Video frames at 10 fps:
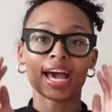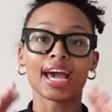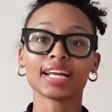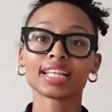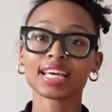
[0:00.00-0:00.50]

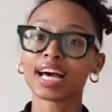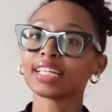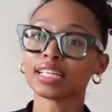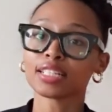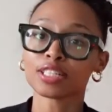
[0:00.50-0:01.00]
anything I
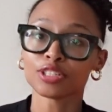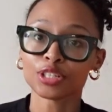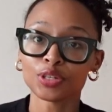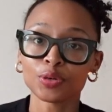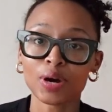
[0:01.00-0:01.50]
needed to
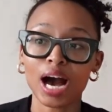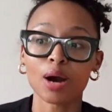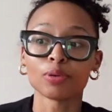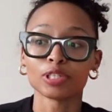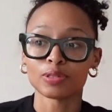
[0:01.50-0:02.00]
do, I
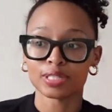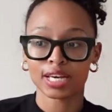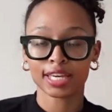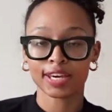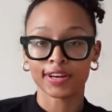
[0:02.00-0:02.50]
would use
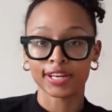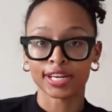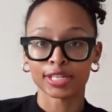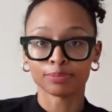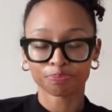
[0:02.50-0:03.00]
that
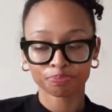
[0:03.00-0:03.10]
carrier.